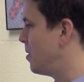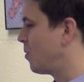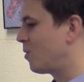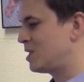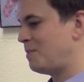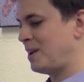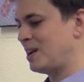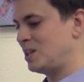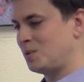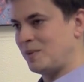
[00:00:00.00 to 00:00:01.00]
Or is it
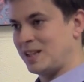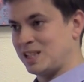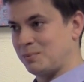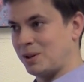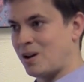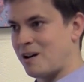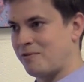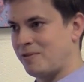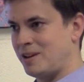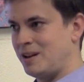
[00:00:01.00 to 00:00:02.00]
because when they split
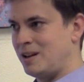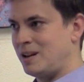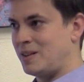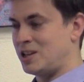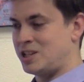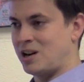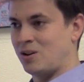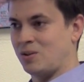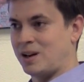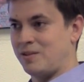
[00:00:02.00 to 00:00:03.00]
off, they
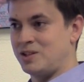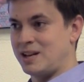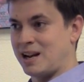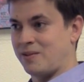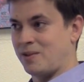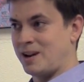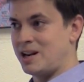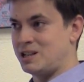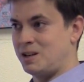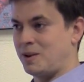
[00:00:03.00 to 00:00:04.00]
shared a lot of genetic
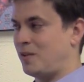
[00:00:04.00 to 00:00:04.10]
variation, right?